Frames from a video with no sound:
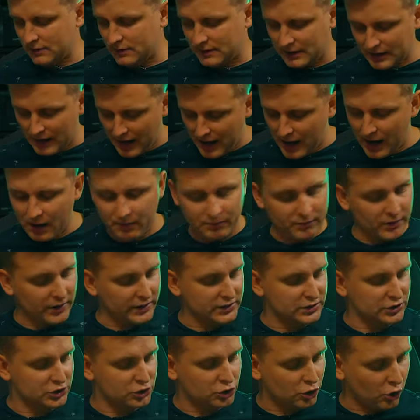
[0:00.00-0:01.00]
The
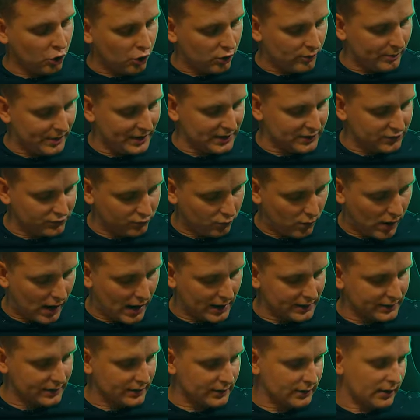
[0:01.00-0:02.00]
armrests go a bit
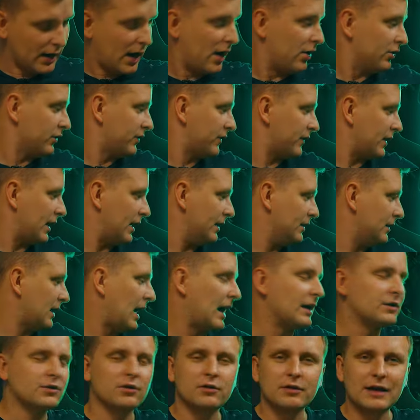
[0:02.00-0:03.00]
wider out and
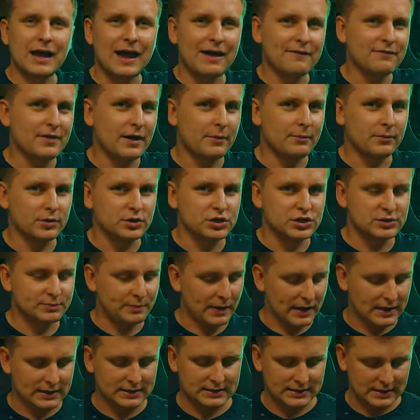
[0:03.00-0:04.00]
I don't have that much
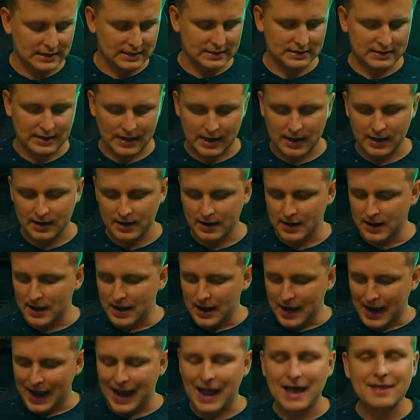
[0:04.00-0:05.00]
space in there.
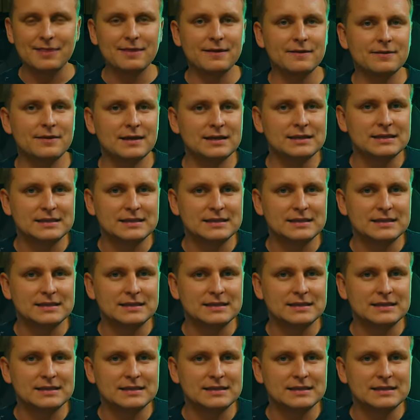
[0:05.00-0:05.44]
And the